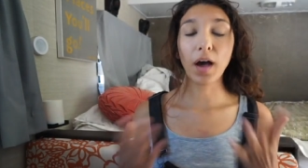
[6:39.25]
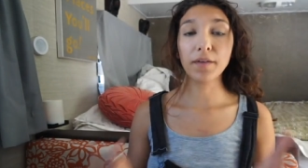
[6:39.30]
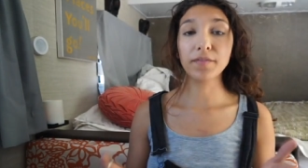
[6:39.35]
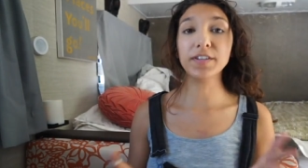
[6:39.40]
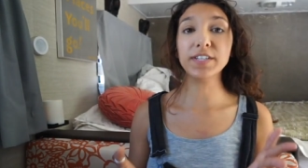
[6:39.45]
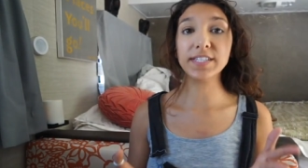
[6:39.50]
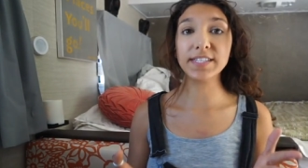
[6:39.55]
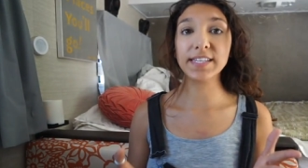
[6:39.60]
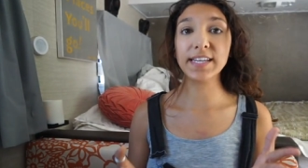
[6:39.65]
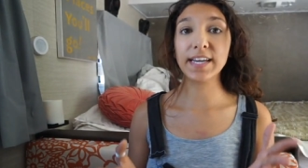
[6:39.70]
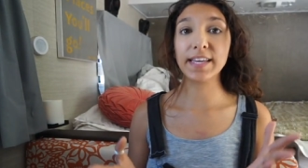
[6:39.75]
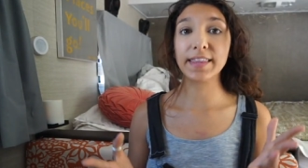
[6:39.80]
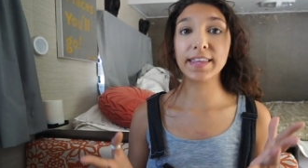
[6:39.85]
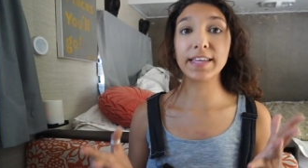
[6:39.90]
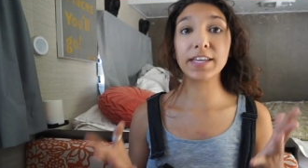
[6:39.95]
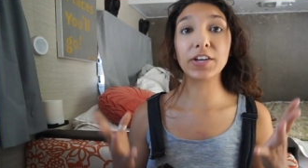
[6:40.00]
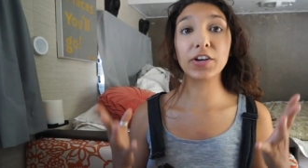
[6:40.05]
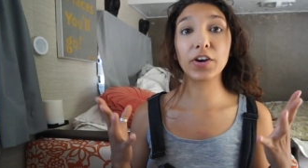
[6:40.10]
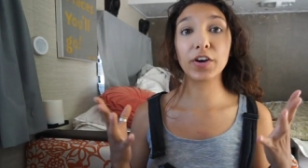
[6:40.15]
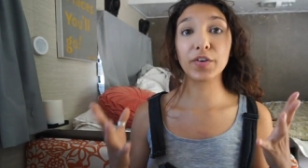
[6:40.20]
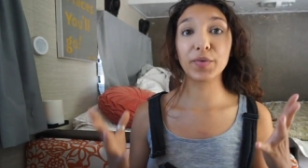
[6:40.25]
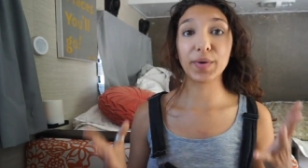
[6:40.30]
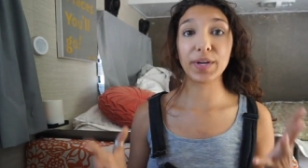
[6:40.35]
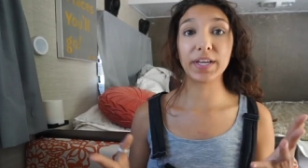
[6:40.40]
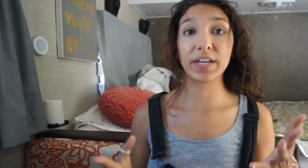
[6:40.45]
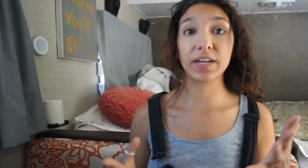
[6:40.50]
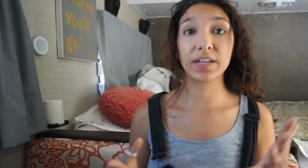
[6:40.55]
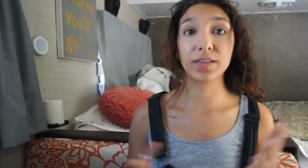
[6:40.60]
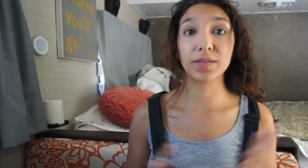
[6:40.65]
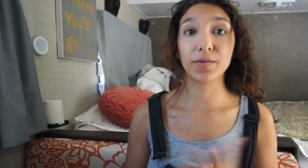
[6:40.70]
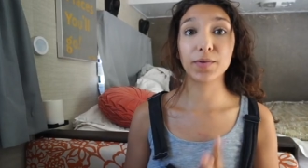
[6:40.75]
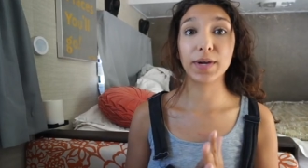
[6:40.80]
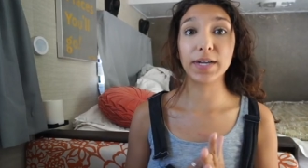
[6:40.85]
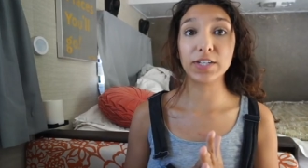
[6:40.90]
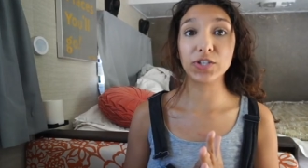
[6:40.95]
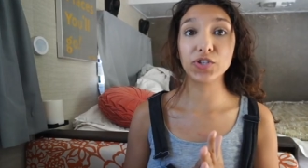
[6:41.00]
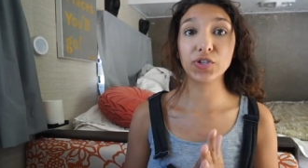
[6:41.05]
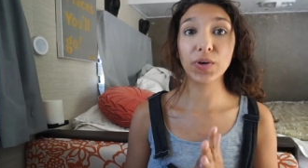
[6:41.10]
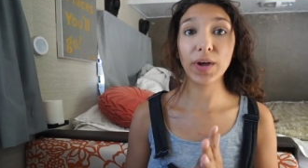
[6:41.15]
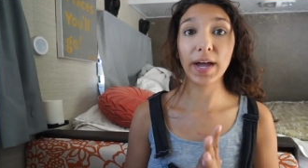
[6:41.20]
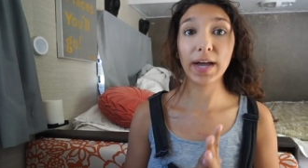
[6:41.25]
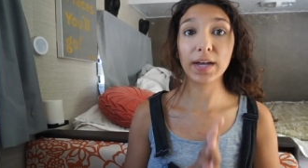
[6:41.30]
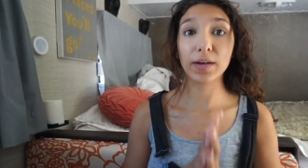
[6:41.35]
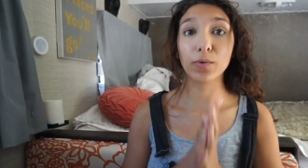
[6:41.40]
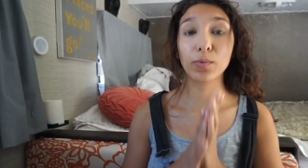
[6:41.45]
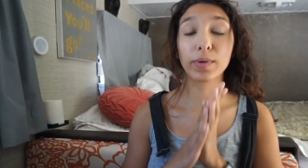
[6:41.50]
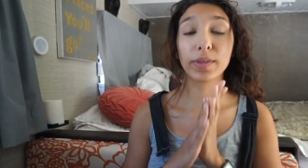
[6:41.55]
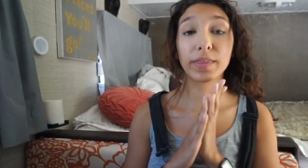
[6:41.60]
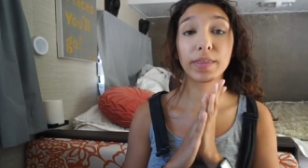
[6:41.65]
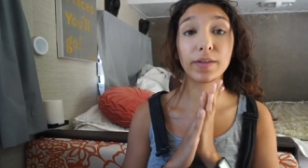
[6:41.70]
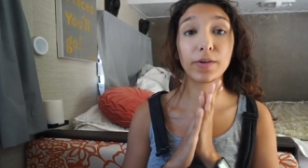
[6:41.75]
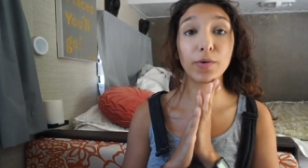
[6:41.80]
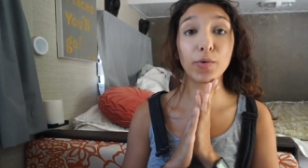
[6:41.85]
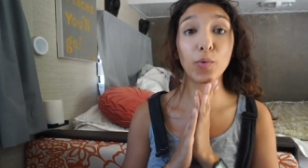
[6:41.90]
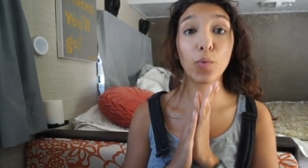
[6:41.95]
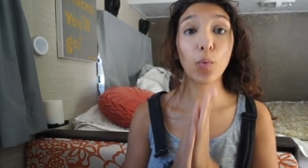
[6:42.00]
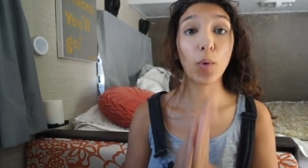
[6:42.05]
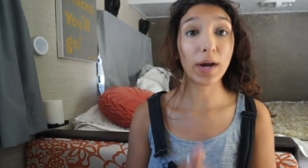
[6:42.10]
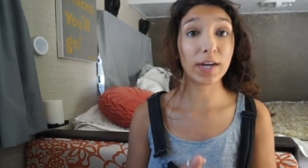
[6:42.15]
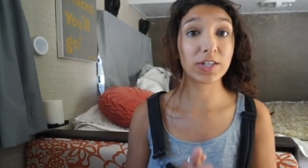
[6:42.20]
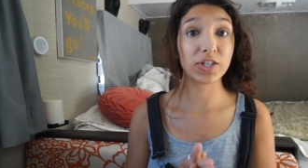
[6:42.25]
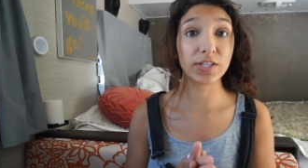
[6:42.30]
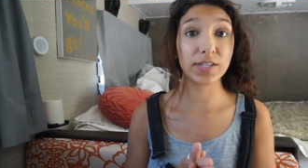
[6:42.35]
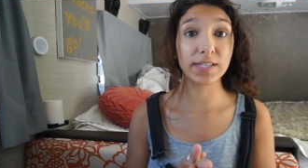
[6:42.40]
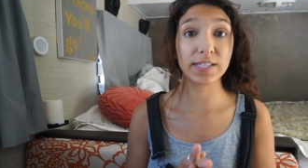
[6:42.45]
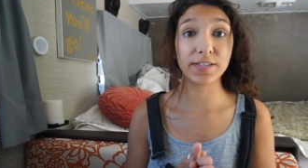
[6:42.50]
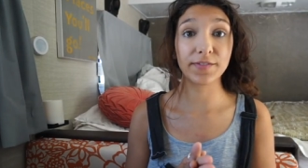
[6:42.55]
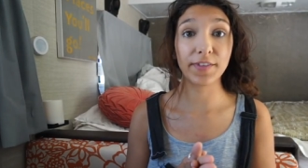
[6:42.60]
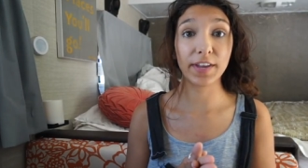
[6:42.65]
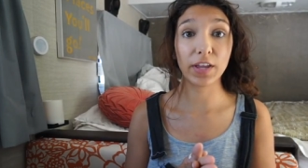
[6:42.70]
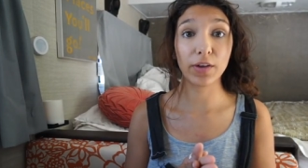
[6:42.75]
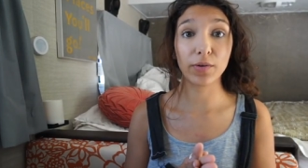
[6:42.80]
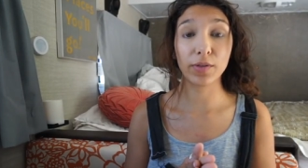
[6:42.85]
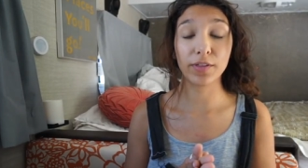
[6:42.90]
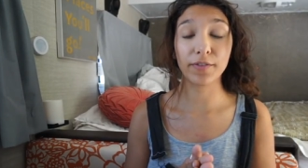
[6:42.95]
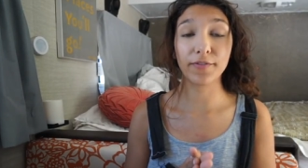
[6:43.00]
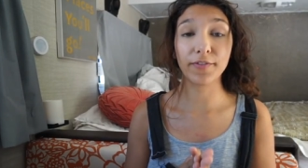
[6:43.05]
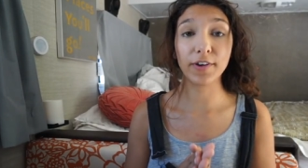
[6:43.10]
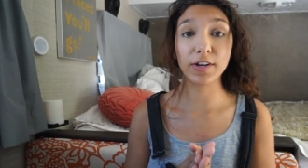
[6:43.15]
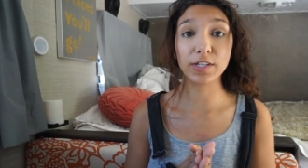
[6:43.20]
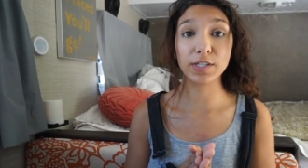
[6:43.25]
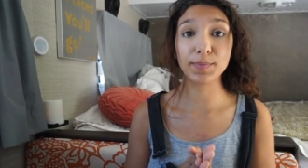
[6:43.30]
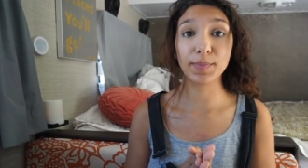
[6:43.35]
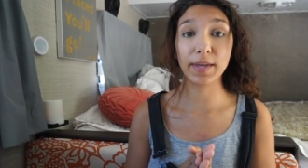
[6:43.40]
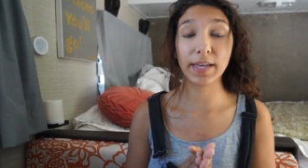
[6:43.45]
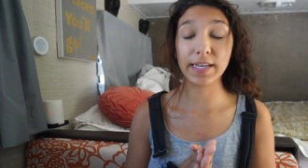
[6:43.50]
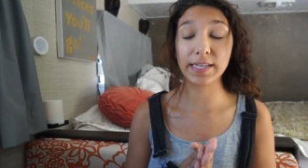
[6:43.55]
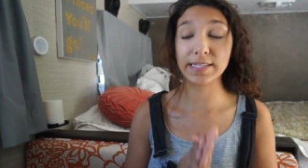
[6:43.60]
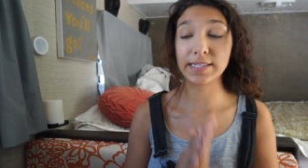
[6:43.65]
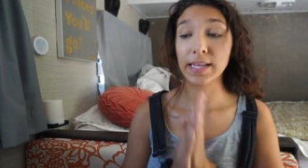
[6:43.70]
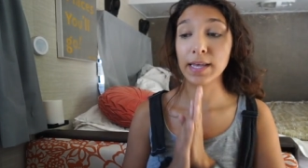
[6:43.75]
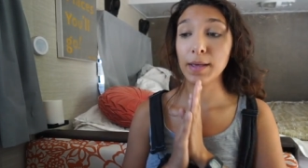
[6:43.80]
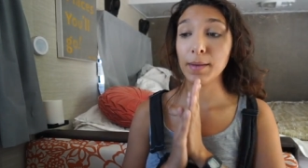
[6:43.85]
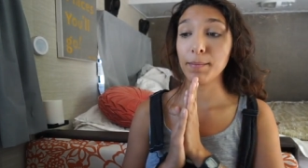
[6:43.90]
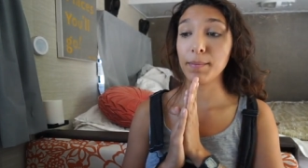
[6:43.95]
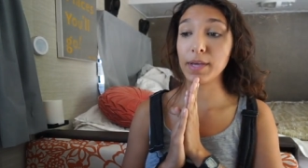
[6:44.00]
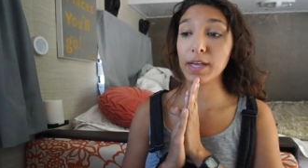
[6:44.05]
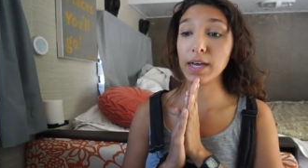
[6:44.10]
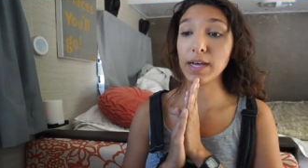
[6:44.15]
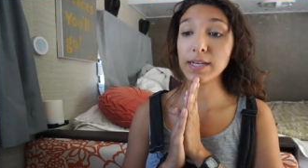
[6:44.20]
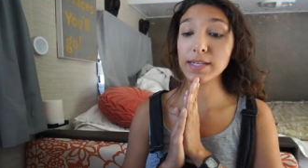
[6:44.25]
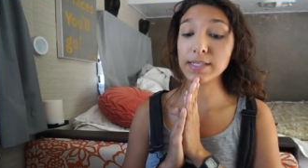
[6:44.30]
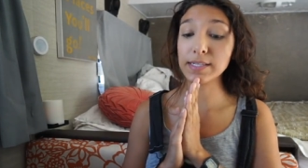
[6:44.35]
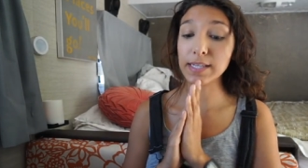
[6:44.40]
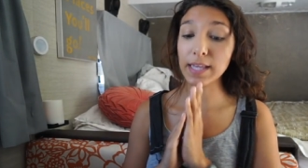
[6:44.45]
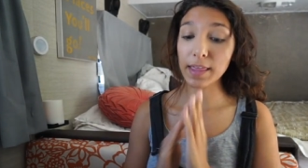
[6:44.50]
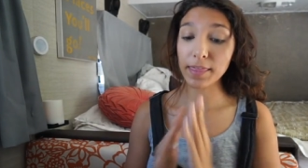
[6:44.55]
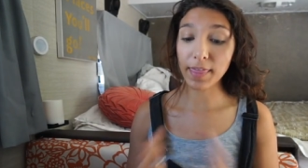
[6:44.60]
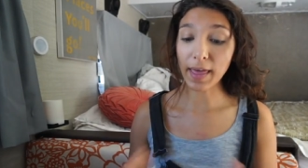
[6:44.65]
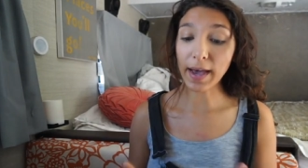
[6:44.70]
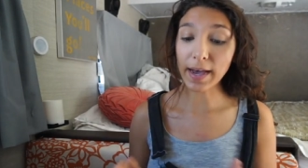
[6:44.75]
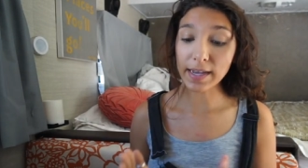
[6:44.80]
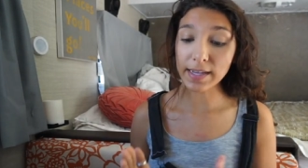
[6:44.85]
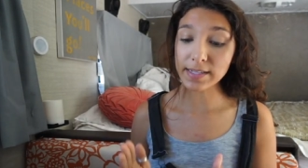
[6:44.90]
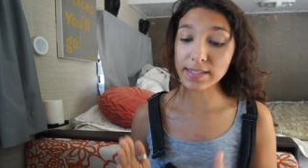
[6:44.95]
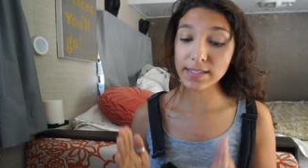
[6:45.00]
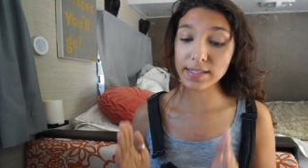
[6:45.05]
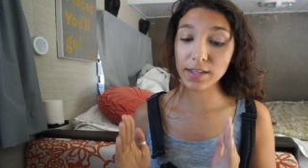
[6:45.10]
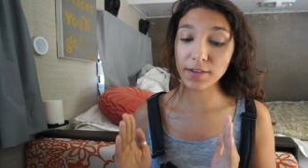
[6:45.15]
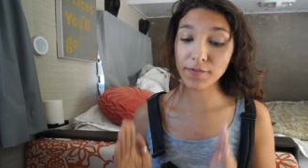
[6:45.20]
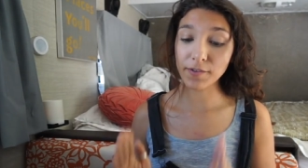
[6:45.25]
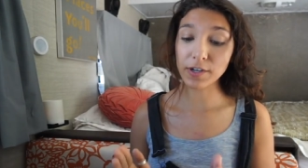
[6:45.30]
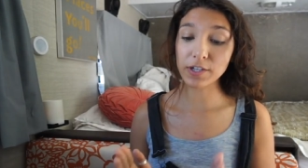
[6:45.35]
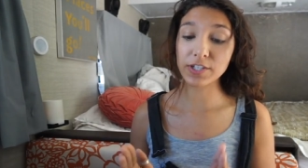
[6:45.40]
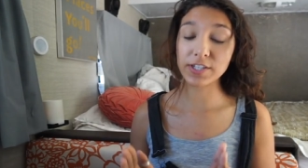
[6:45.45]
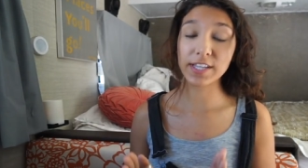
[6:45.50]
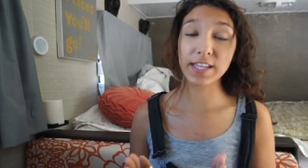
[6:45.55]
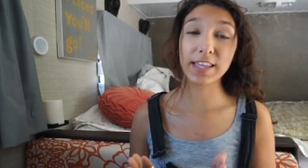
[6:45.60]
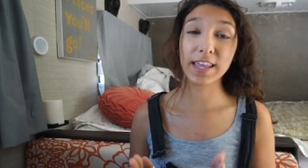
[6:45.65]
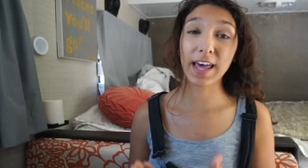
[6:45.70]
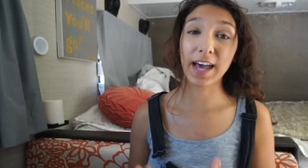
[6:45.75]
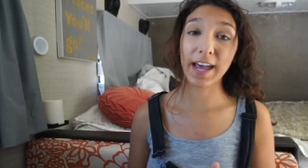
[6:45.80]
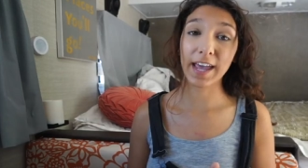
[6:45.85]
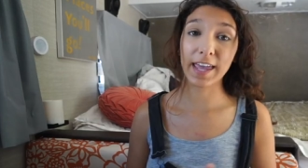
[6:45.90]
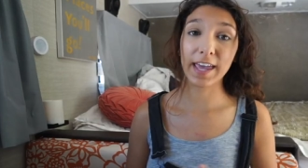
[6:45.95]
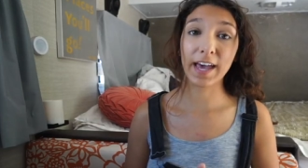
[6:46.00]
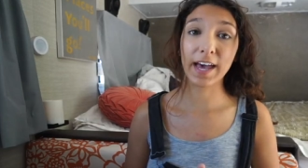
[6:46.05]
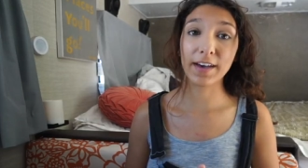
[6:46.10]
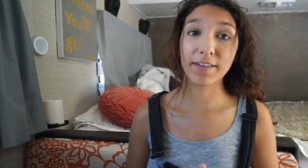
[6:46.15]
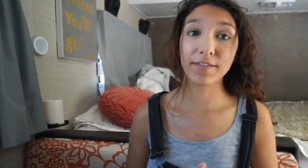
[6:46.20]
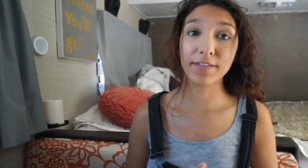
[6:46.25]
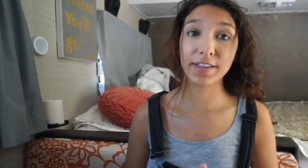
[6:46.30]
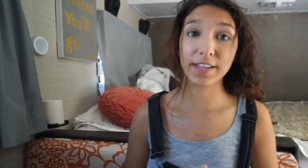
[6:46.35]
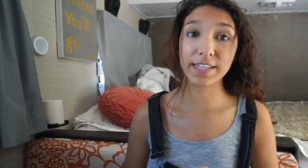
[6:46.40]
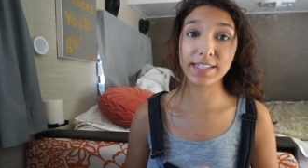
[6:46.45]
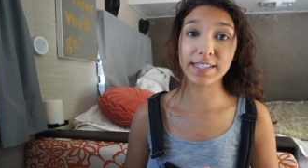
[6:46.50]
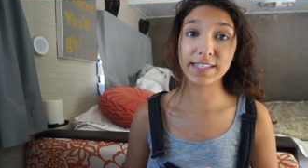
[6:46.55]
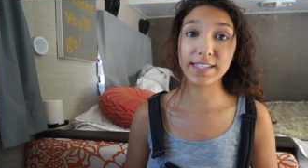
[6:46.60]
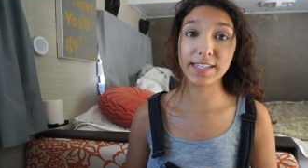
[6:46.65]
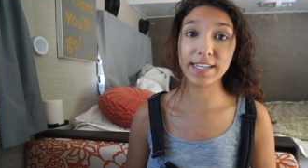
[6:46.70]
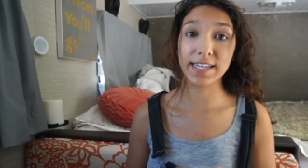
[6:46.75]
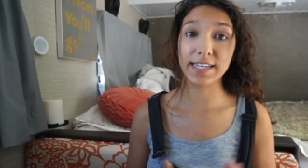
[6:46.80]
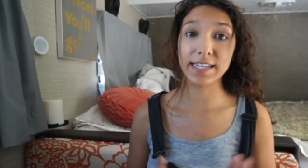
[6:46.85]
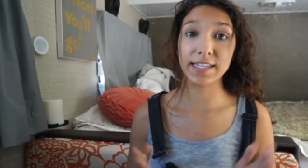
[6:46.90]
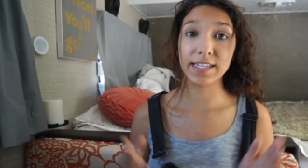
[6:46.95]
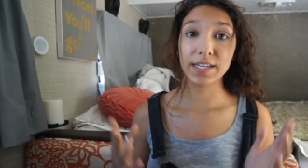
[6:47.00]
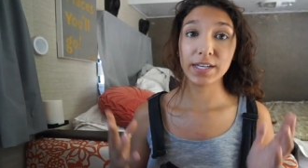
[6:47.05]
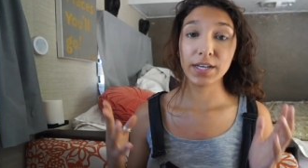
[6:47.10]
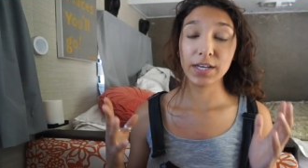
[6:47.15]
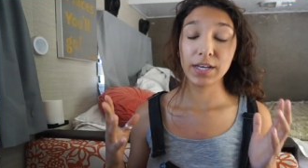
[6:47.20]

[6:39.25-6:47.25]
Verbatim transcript: Obviously, I think you're already on the right track with you watching this video in the first place because that is the first thing that I have listed